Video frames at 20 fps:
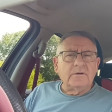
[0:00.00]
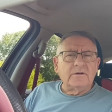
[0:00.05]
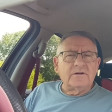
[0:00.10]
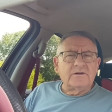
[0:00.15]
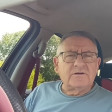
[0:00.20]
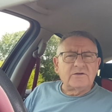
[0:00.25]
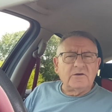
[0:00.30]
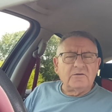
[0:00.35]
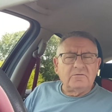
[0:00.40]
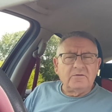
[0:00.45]

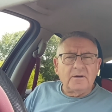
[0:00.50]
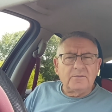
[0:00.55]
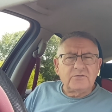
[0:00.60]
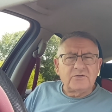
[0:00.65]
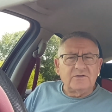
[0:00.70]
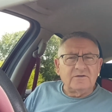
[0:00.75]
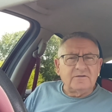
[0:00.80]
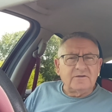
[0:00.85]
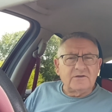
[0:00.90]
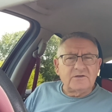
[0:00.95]
But it's
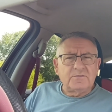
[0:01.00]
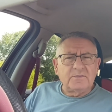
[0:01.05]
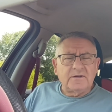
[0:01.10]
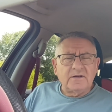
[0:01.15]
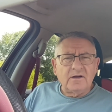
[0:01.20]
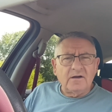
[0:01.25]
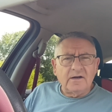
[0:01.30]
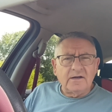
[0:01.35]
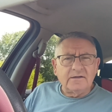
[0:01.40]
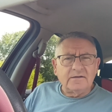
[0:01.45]
corruption that's
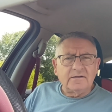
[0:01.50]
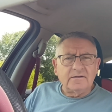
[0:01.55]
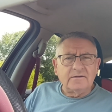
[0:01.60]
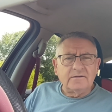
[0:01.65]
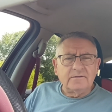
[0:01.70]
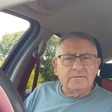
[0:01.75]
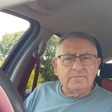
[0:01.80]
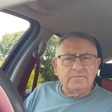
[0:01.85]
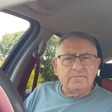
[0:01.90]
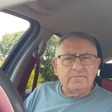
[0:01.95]
behind
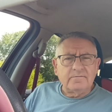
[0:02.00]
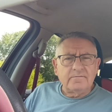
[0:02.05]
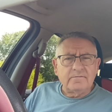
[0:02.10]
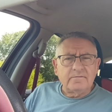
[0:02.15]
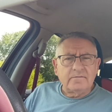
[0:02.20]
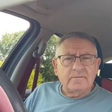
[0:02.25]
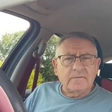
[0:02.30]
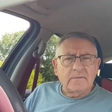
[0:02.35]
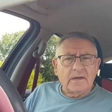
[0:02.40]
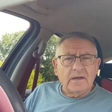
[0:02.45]
it.
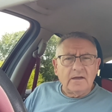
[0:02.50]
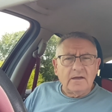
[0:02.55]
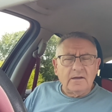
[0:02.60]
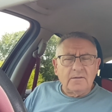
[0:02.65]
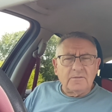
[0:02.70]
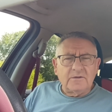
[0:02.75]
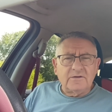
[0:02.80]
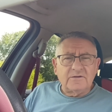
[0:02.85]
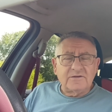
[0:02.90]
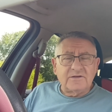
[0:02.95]

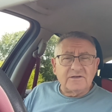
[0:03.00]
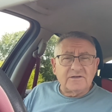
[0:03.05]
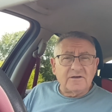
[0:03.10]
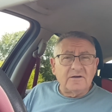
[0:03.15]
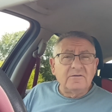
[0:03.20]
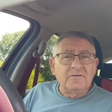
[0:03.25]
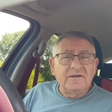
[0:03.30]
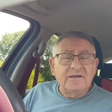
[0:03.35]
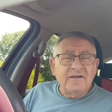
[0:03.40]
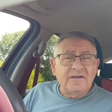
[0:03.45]
Because
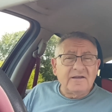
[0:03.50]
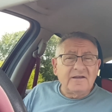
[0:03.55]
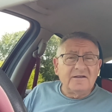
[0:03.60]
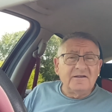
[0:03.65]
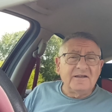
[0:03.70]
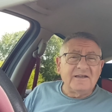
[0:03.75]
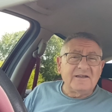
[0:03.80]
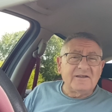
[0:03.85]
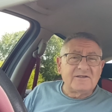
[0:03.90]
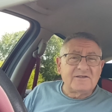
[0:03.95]
it's only
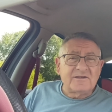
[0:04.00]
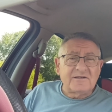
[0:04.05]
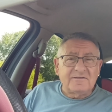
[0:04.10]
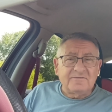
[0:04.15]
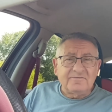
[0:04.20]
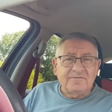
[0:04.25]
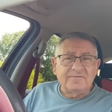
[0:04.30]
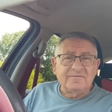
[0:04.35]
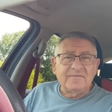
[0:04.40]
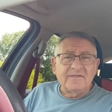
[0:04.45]
the
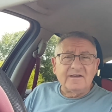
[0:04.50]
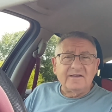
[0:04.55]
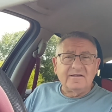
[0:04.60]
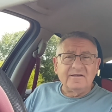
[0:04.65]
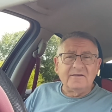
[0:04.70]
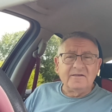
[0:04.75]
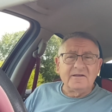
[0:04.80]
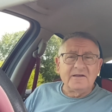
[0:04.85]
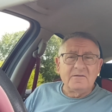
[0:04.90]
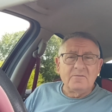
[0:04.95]
elites,
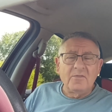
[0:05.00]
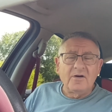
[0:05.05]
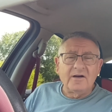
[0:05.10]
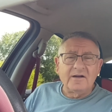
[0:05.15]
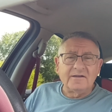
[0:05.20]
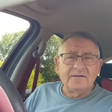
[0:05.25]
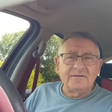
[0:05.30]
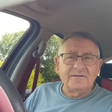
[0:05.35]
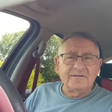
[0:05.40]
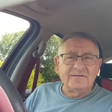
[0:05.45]
in their
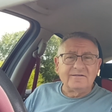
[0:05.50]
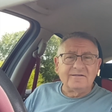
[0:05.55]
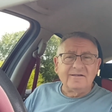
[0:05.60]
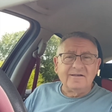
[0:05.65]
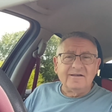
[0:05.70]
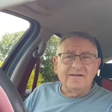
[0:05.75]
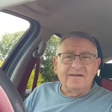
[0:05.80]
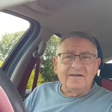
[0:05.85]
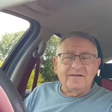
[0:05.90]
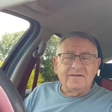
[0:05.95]
minds,
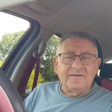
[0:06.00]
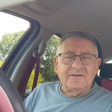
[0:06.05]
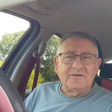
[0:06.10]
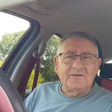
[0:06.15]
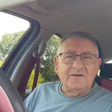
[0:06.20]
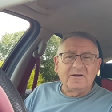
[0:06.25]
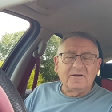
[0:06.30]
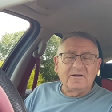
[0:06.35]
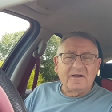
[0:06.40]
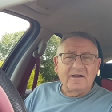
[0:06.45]

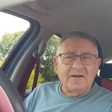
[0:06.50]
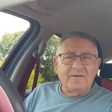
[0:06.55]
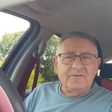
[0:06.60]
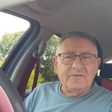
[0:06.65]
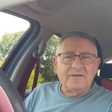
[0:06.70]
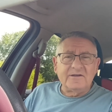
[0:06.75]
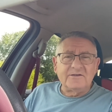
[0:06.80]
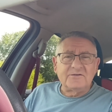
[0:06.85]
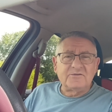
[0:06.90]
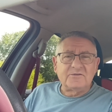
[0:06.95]
that are going to
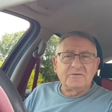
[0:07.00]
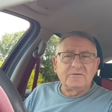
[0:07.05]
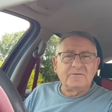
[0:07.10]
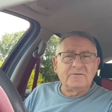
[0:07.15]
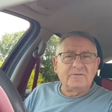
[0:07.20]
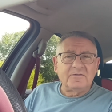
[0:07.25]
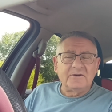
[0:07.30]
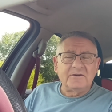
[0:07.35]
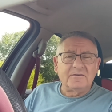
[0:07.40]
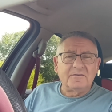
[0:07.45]
have their
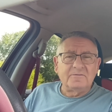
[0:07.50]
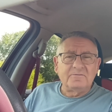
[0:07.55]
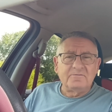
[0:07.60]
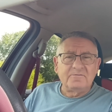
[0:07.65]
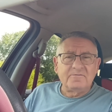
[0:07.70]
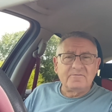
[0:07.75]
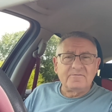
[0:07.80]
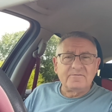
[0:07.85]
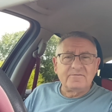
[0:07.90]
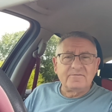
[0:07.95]
true
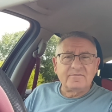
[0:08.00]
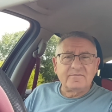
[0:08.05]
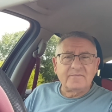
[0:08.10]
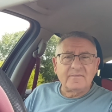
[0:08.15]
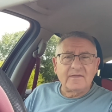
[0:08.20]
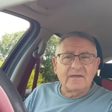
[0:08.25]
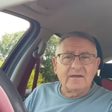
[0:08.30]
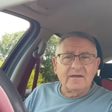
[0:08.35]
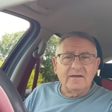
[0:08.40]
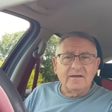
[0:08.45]
freedom
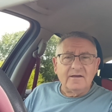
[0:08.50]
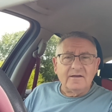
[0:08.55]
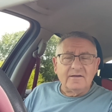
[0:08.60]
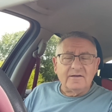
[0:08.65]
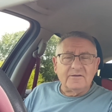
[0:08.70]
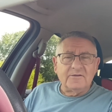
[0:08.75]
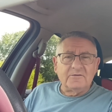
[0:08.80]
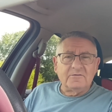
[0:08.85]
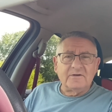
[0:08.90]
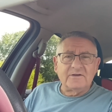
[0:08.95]

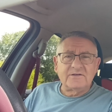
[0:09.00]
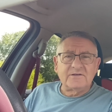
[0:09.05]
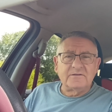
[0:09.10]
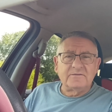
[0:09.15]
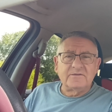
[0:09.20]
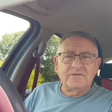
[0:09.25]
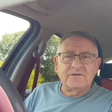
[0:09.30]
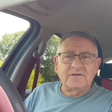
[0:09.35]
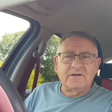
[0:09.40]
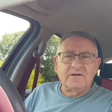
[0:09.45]
and the
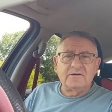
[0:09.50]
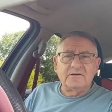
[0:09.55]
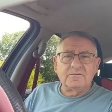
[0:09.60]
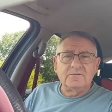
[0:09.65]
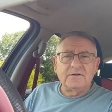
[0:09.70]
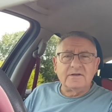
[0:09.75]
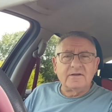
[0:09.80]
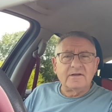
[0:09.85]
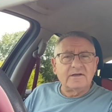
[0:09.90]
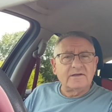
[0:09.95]
rest of us are
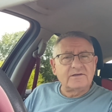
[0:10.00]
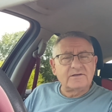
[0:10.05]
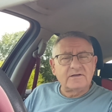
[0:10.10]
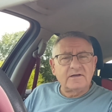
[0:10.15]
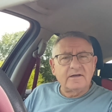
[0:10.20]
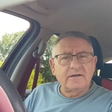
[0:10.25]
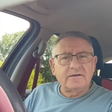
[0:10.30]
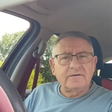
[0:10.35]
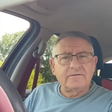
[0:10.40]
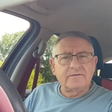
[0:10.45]
going to be their
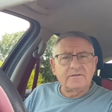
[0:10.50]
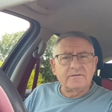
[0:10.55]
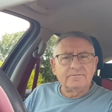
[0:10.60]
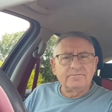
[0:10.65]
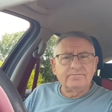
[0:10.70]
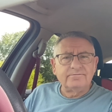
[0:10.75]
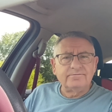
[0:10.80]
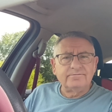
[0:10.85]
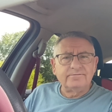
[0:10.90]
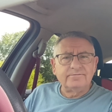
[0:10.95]

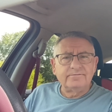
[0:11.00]
slaves.